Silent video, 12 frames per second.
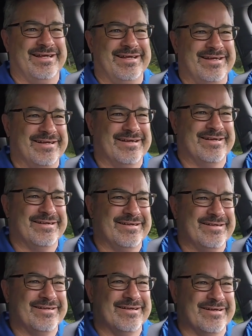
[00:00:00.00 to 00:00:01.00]

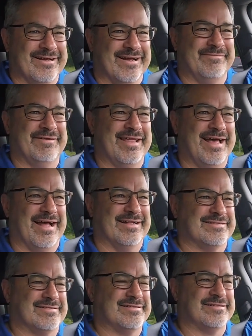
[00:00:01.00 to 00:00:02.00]
And with that,
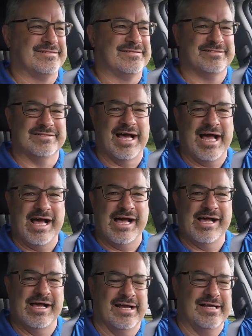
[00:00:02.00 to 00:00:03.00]

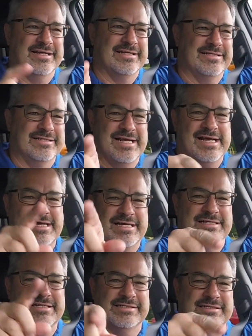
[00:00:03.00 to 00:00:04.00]
I
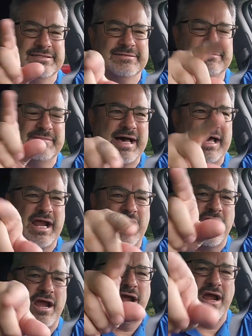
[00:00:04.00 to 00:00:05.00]
am out of
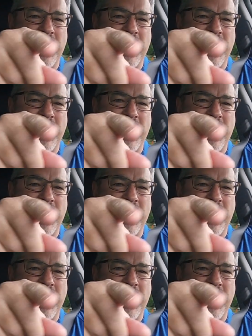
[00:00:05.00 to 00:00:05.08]
here.